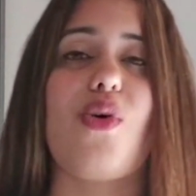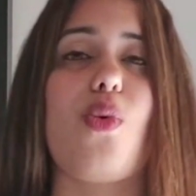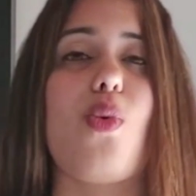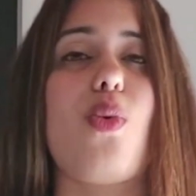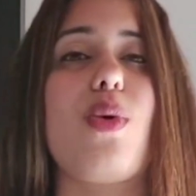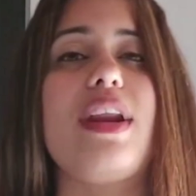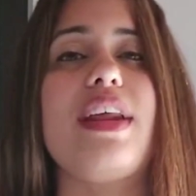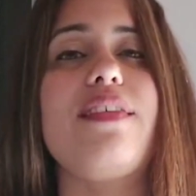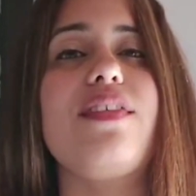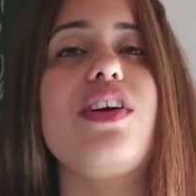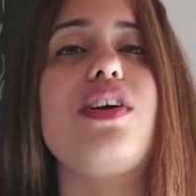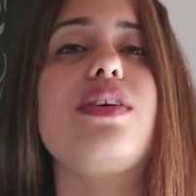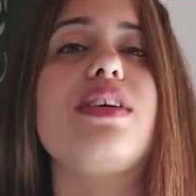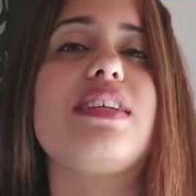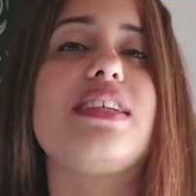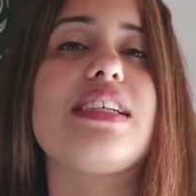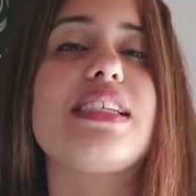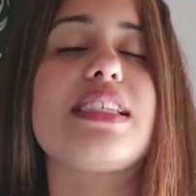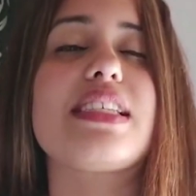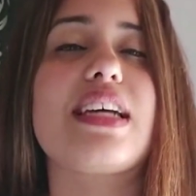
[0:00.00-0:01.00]
whenever
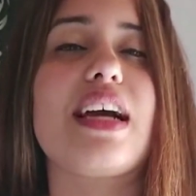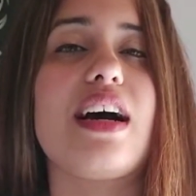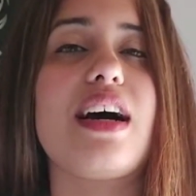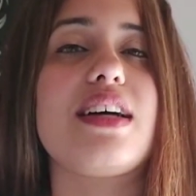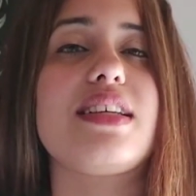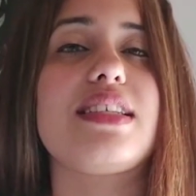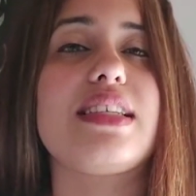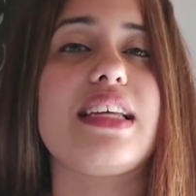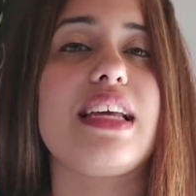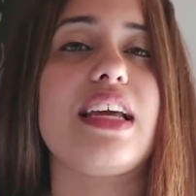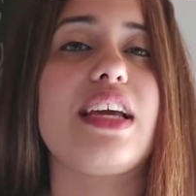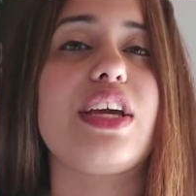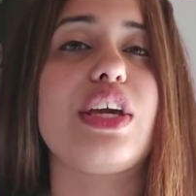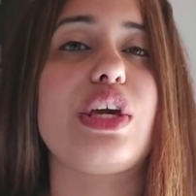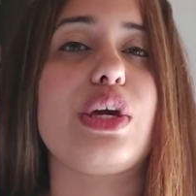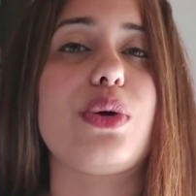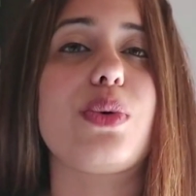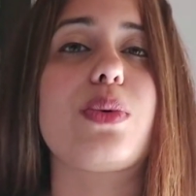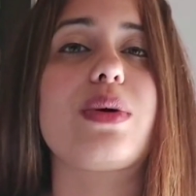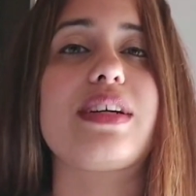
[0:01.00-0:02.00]
you're
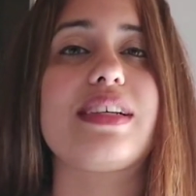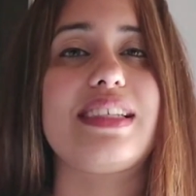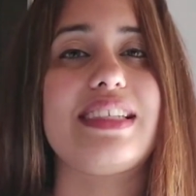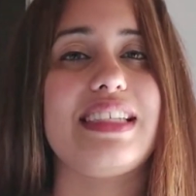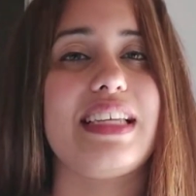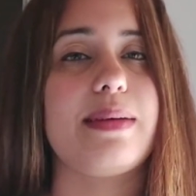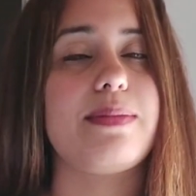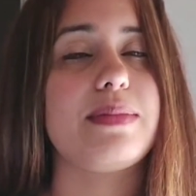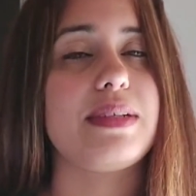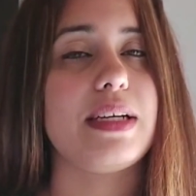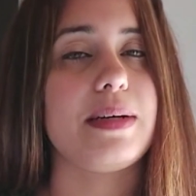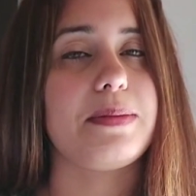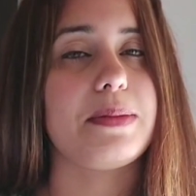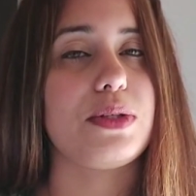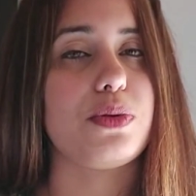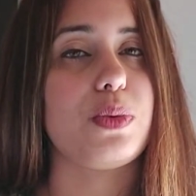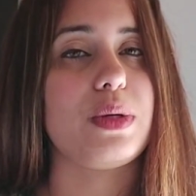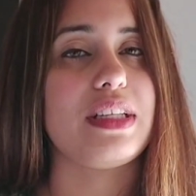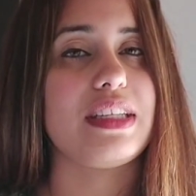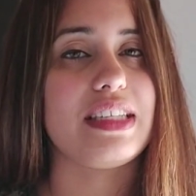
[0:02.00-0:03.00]
discussing your
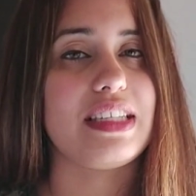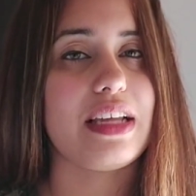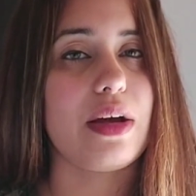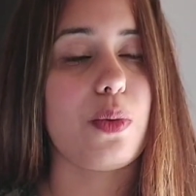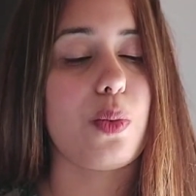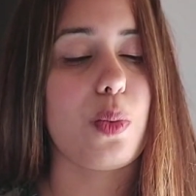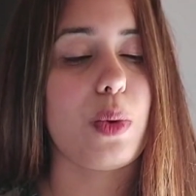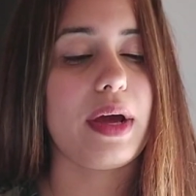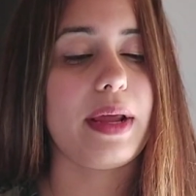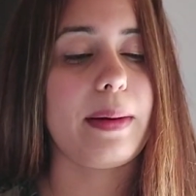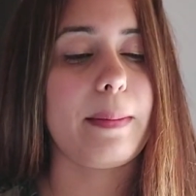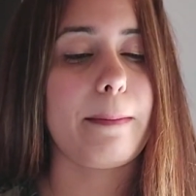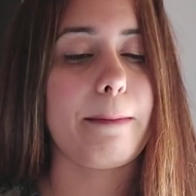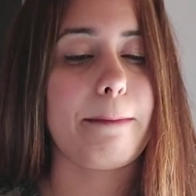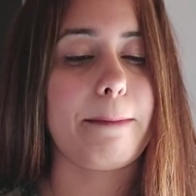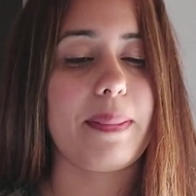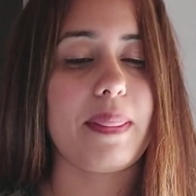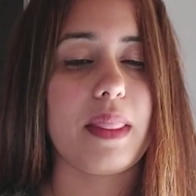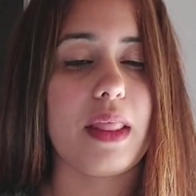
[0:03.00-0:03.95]
symptoms with someone,